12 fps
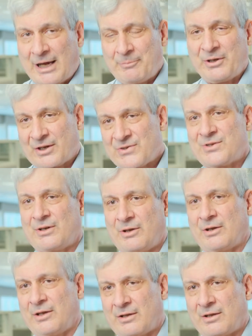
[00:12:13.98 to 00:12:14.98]
optics,
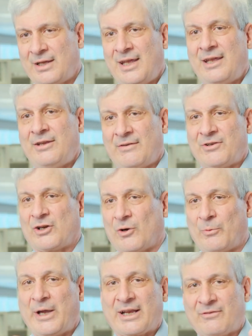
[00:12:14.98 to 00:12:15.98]
you have to
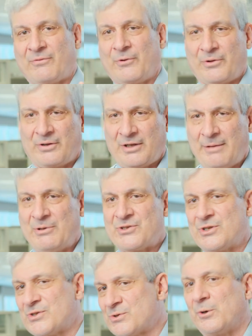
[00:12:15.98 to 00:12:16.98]
correct for the
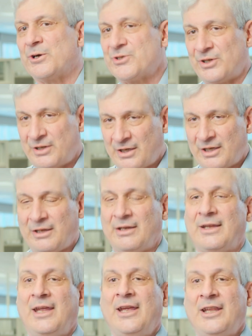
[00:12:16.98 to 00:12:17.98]
image distortion.
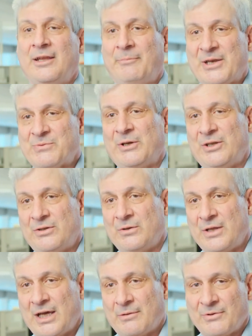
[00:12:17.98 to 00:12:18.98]
And the best way to do
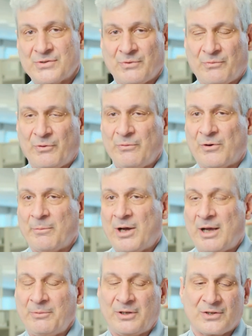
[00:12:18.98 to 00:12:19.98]
that was with freeform
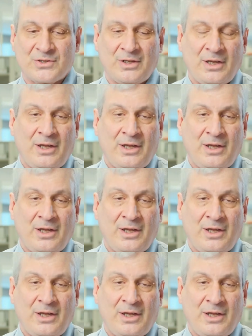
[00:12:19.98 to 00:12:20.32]
optics.